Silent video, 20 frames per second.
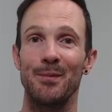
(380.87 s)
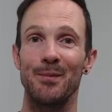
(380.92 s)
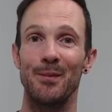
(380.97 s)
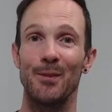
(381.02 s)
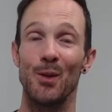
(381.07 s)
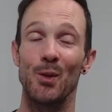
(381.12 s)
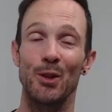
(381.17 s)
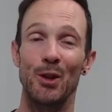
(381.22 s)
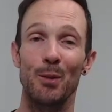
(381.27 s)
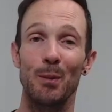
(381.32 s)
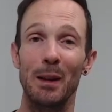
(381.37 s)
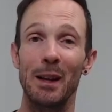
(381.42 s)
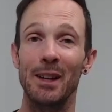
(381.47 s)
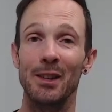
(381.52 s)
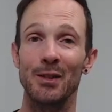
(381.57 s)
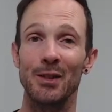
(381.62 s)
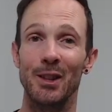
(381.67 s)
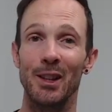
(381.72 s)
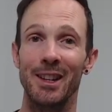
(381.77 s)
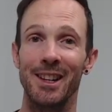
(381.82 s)
or your player
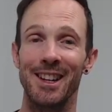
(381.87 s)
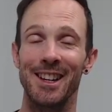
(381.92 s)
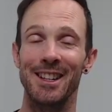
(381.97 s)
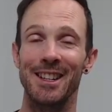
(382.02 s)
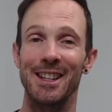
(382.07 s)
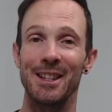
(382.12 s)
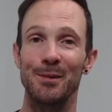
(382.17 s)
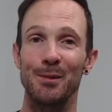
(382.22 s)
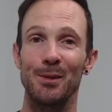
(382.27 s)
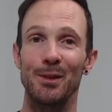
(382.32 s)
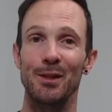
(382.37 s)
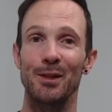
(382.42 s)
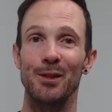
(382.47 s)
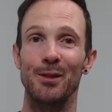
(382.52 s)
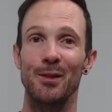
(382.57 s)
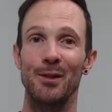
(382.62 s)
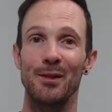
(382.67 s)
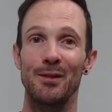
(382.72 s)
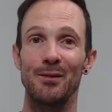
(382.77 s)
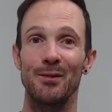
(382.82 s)
is gonna end up with
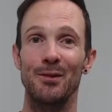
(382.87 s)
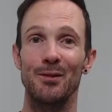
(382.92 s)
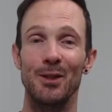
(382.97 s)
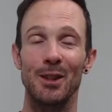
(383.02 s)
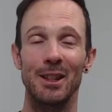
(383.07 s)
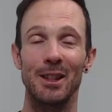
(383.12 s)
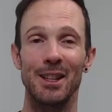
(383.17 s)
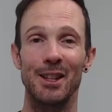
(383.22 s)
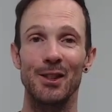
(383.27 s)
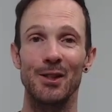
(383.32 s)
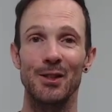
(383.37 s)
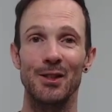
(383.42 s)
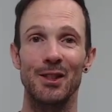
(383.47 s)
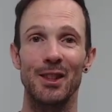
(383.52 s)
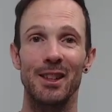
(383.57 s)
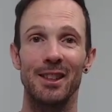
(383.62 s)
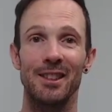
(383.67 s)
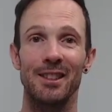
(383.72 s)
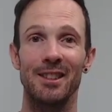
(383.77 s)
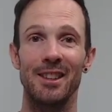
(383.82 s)
really
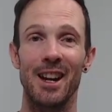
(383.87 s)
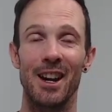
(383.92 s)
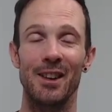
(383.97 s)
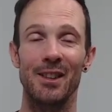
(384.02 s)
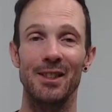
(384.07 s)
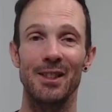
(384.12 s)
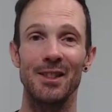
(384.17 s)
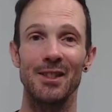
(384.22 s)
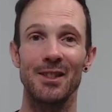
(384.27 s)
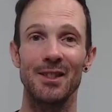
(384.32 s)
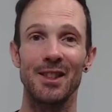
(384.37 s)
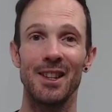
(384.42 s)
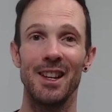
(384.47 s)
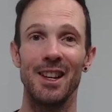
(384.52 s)
interesting characters.